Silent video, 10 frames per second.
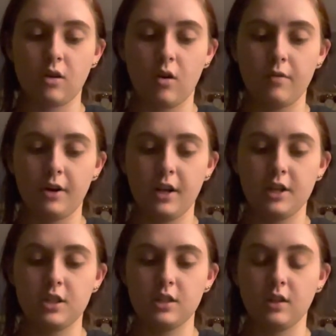all
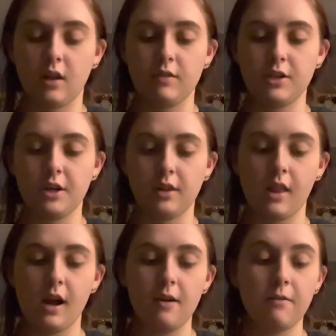variations of love into your
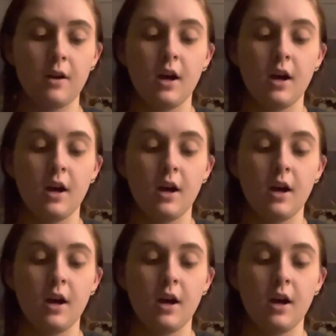life.